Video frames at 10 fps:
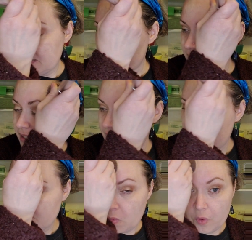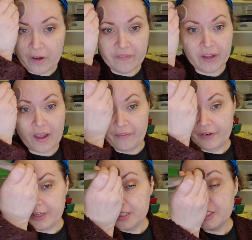So CC is more of a
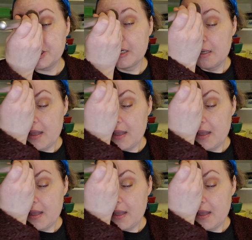coverage.